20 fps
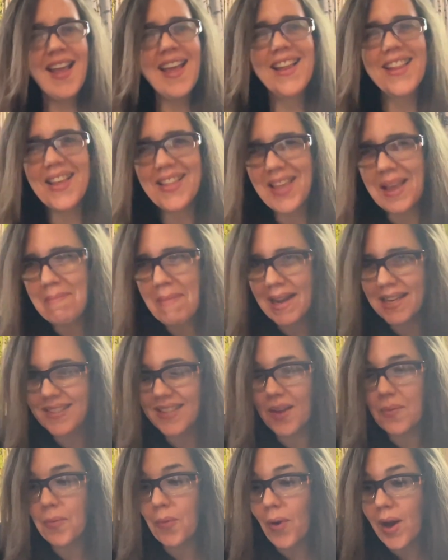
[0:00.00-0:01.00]
They might
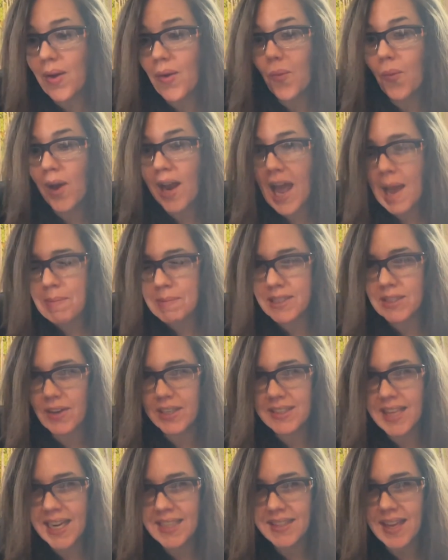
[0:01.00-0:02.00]
say, what happens if
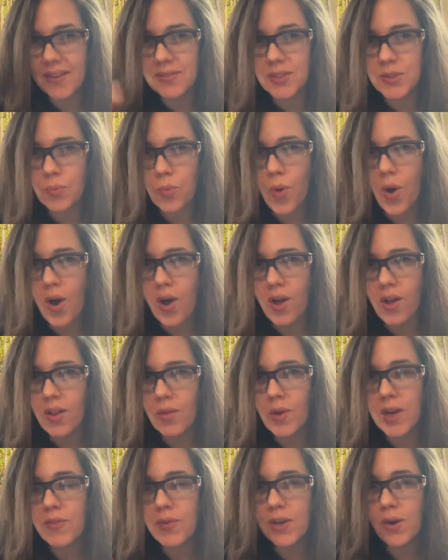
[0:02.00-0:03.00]
I take down this wall?
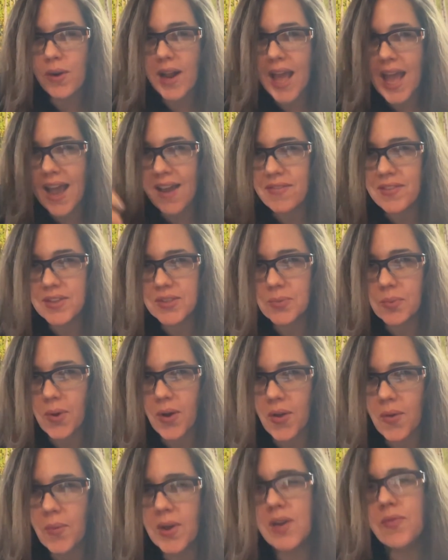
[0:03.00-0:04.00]
What if we don't have this
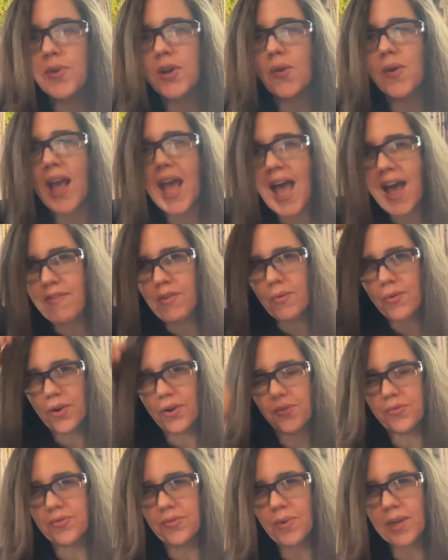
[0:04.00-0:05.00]
wall? What if we don't have a
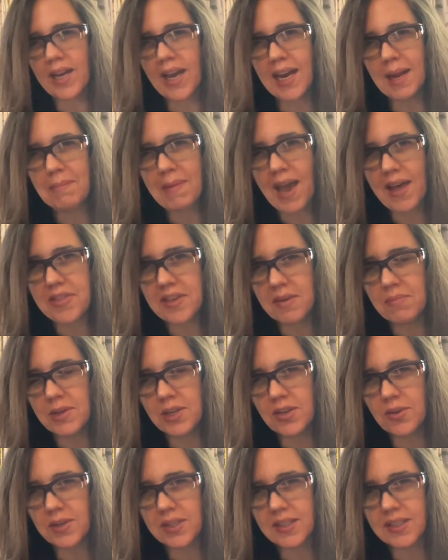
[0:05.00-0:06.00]
roof? What kind of math can
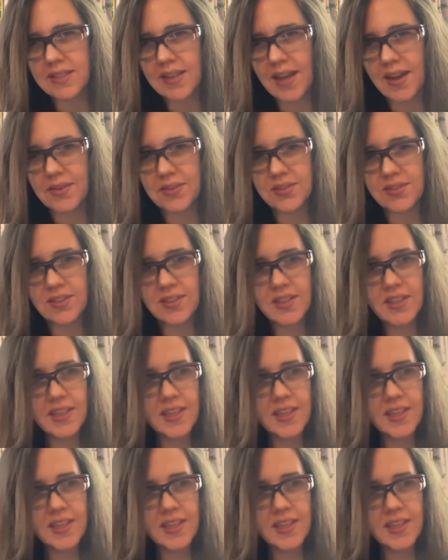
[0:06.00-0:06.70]
we do in this house?